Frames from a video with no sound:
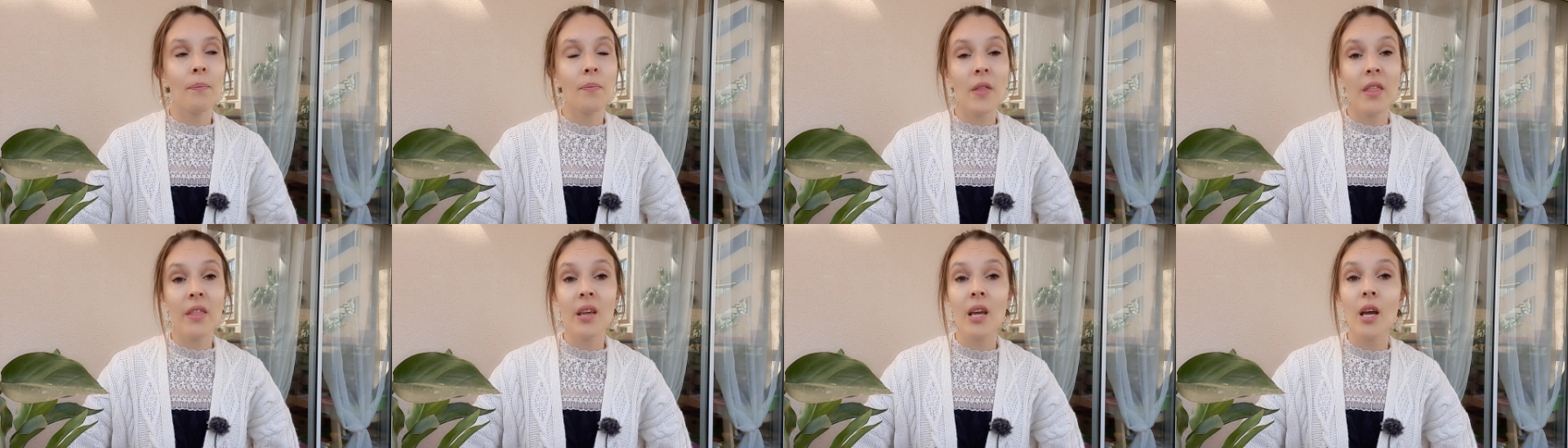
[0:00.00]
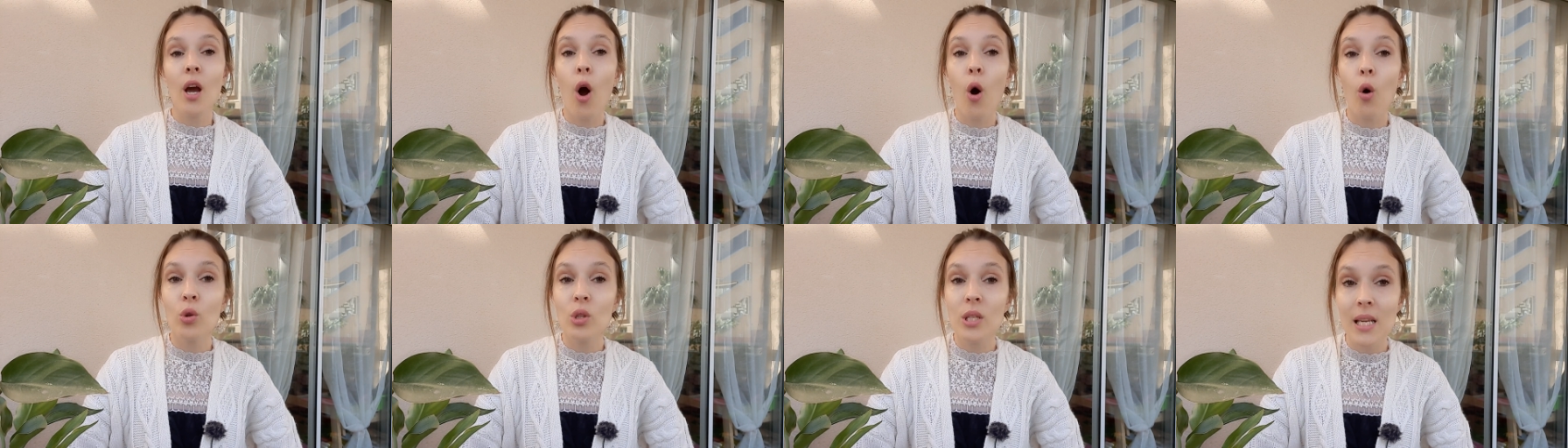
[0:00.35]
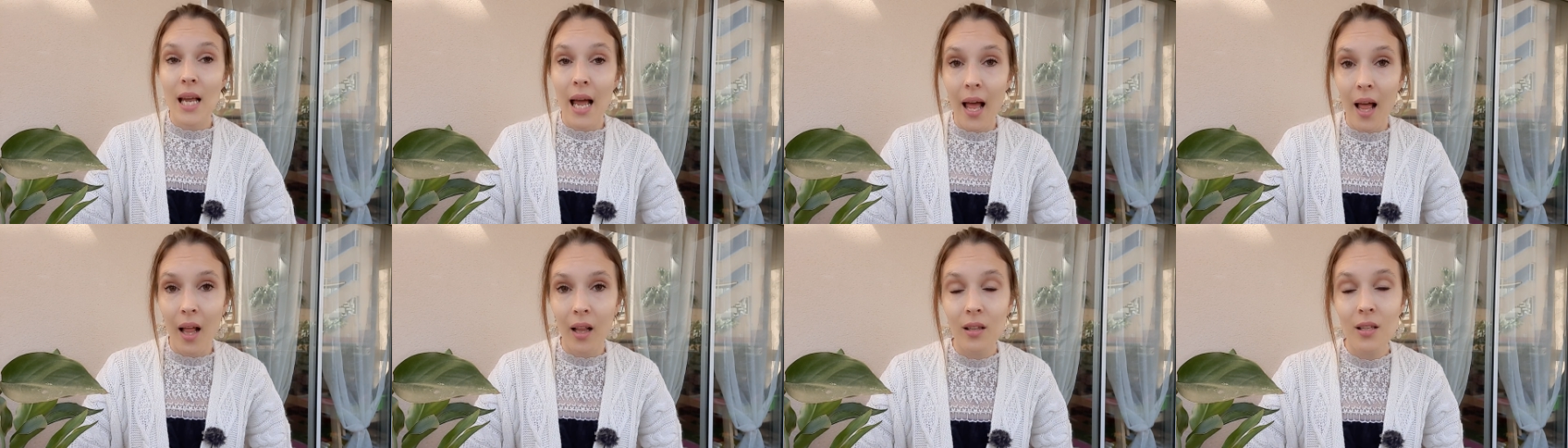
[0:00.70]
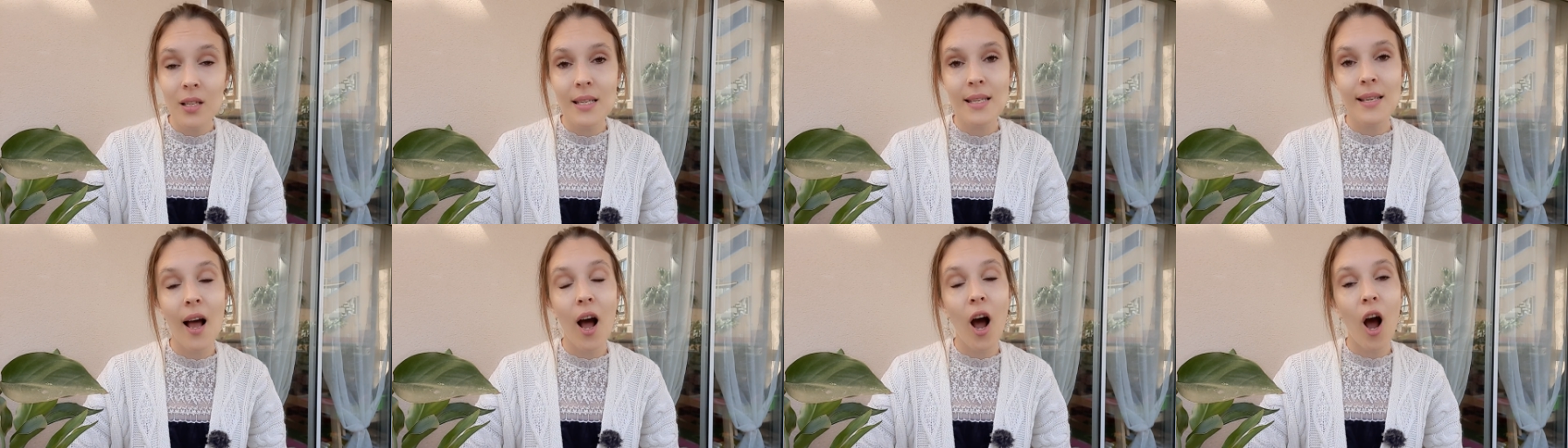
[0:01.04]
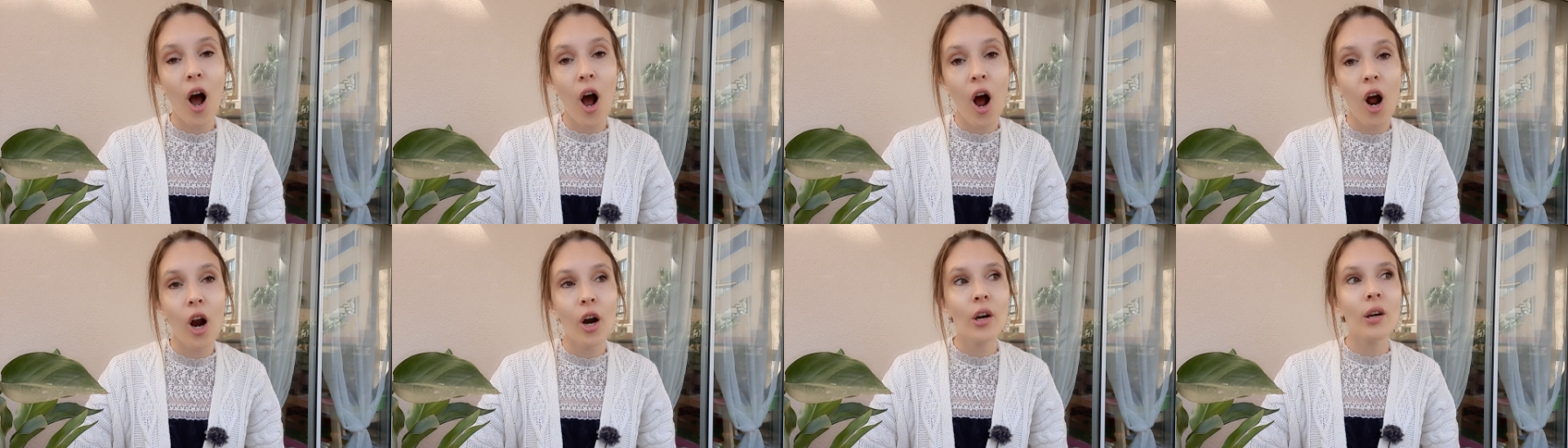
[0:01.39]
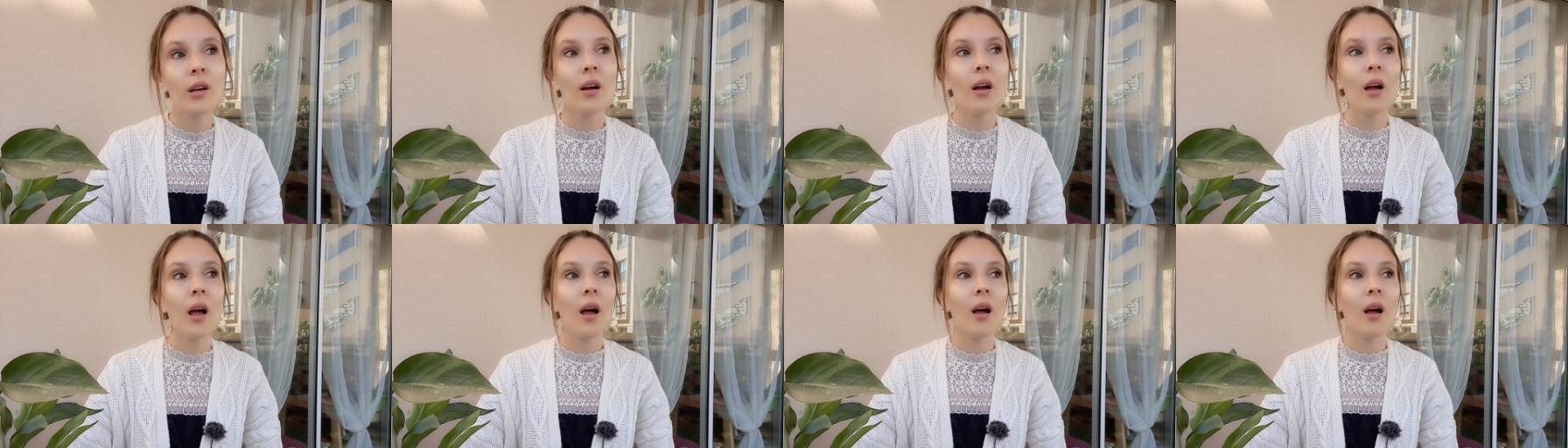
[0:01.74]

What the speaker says: the hotels are